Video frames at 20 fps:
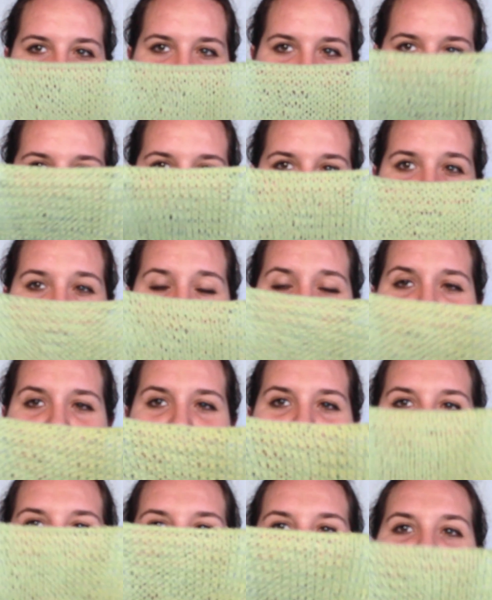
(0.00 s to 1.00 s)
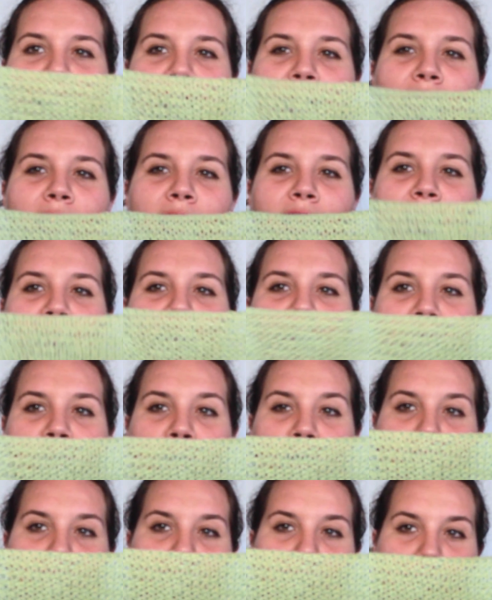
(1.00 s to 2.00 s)
tension,
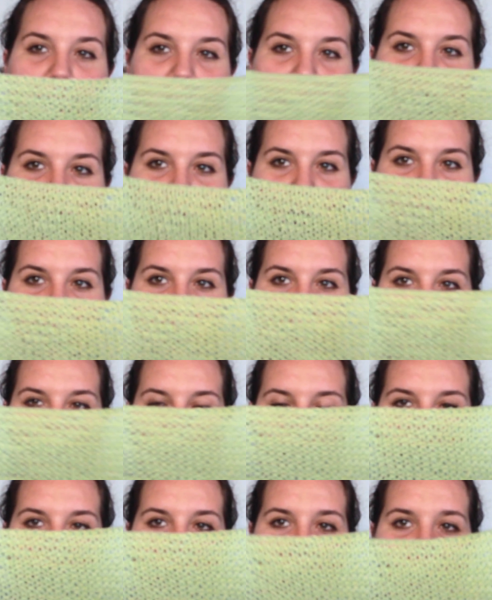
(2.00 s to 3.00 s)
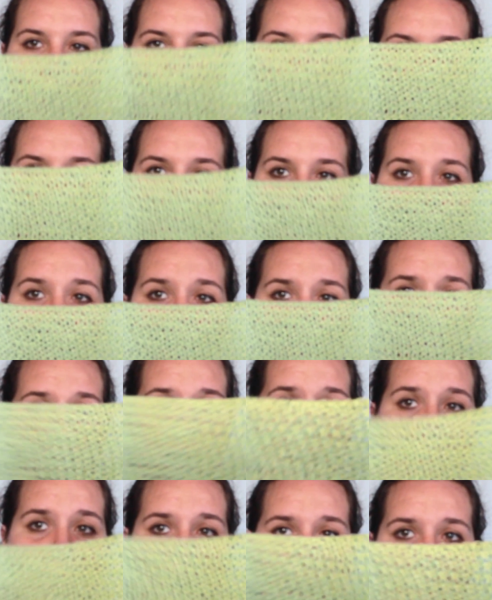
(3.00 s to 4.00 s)
even though she's playing with
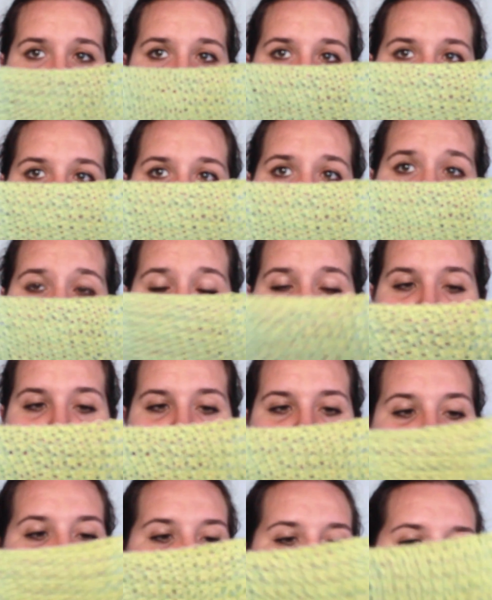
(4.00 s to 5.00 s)
very thin yarn